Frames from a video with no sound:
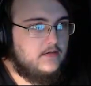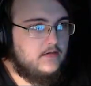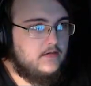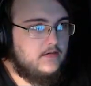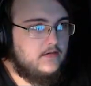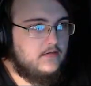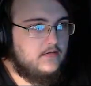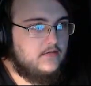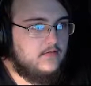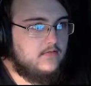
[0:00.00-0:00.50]

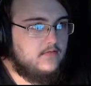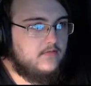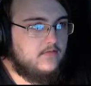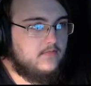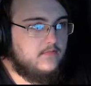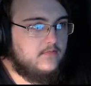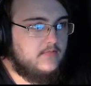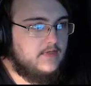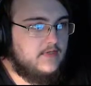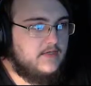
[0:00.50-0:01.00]

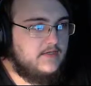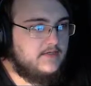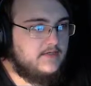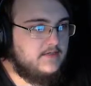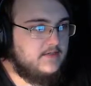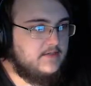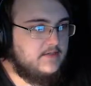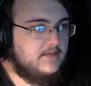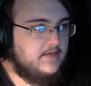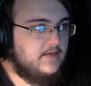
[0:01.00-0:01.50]
Oh my
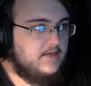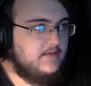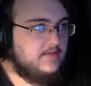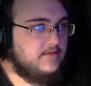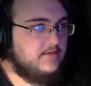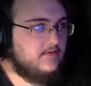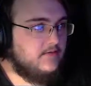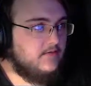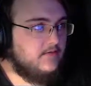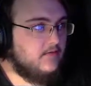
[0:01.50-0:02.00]
god.
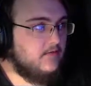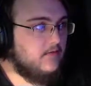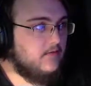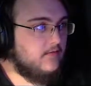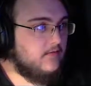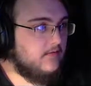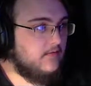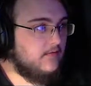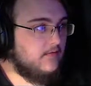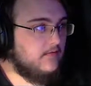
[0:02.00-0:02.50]

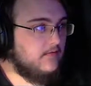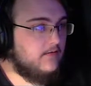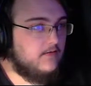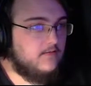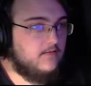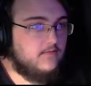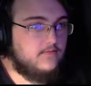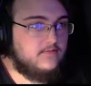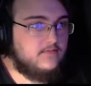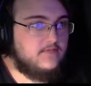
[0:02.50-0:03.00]

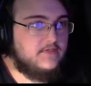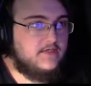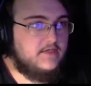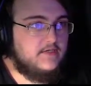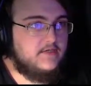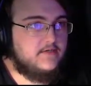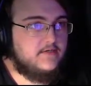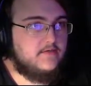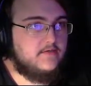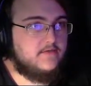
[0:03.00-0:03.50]
Oh
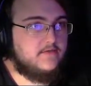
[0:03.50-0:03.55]
god,